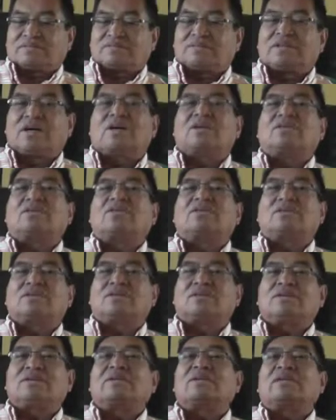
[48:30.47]

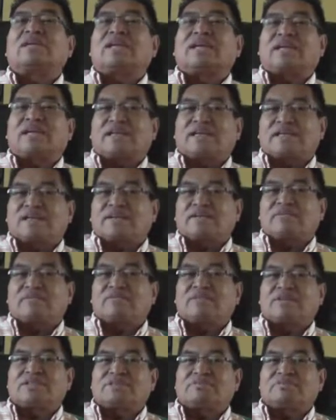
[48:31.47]
Nakohoke,
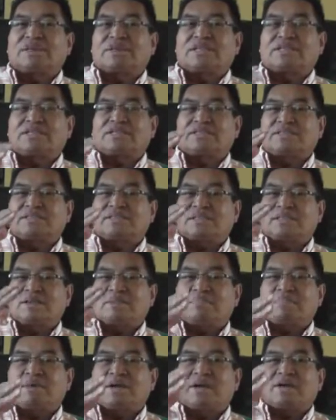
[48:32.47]
which means
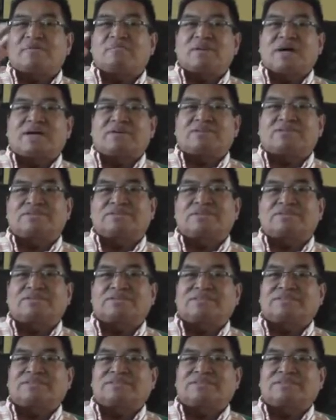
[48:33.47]
bear mouse.